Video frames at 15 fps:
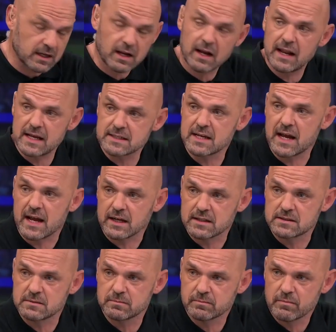a class
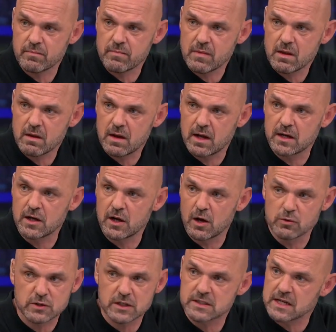act. And he
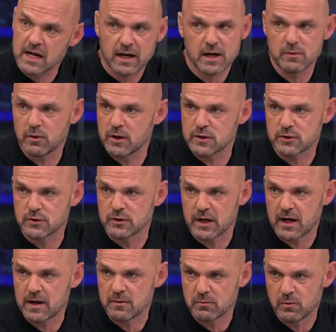knows exactly what he's good
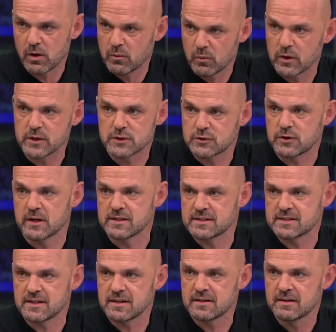at and what his
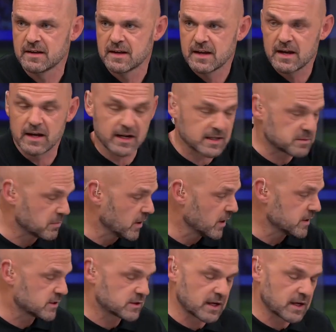strengths are. Mm. And as Martin